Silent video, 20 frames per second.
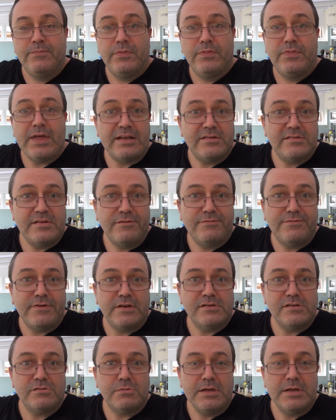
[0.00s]
That's it for
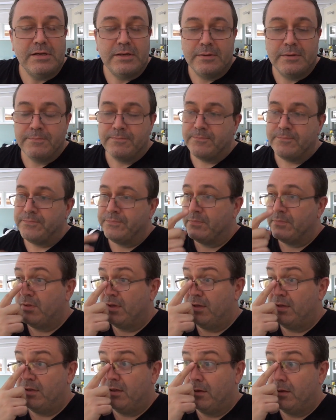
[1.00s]
this week.
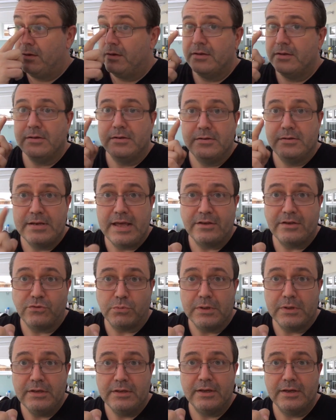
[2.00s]
Next
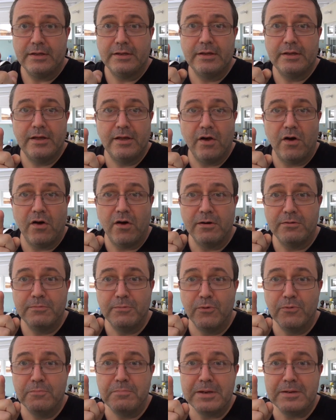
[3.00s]
week I
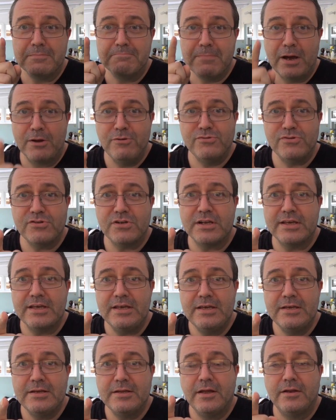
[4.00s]
will be
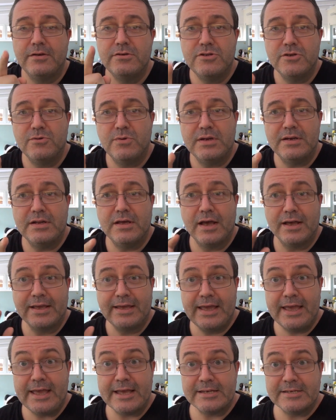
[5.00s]
mostly doing a
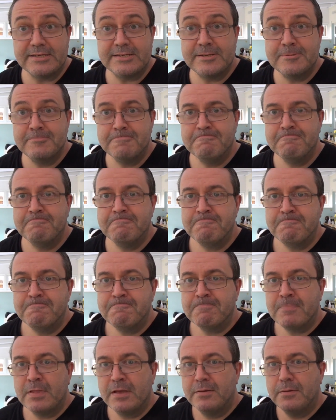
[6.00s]
kit,
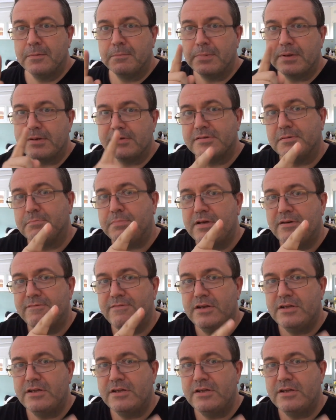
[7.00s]
but it's a bit of an